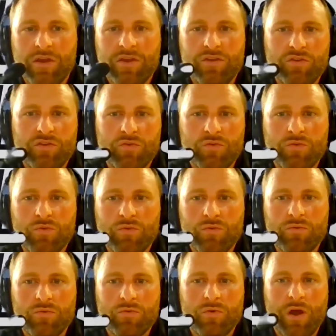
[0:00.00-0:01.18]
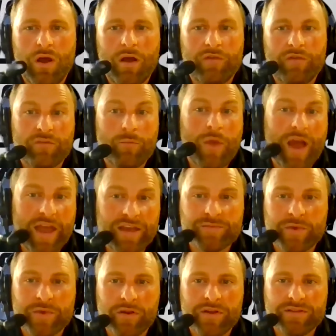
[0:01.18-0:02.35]
you, uh, from my
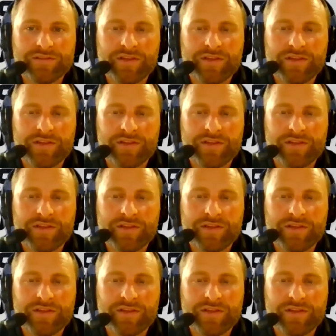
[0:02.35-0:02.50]
experience,